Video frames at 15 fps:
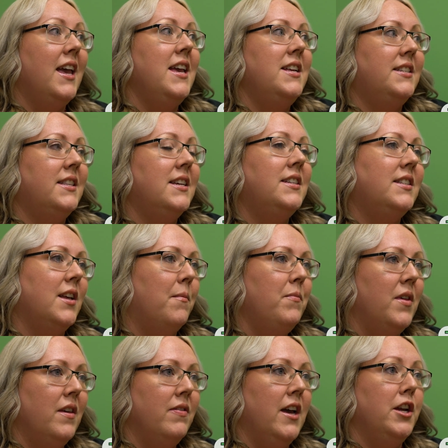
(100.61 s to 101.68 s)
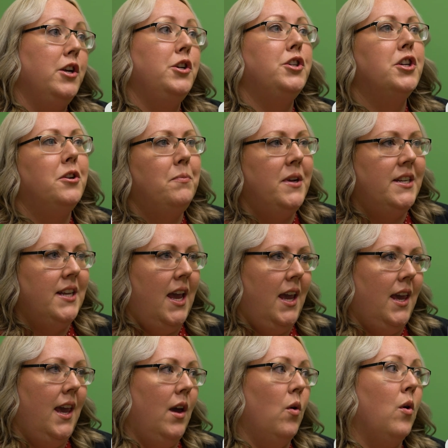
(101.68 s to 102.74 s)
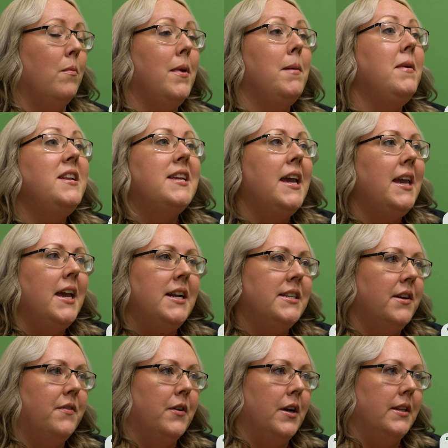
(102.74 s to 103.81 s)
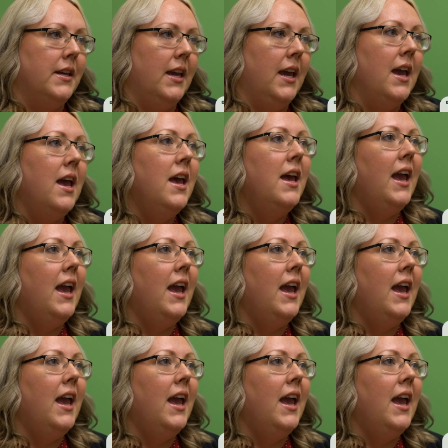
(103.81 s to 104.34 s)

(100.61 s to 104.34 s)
Is this something that you should be taking or maybe taking differently?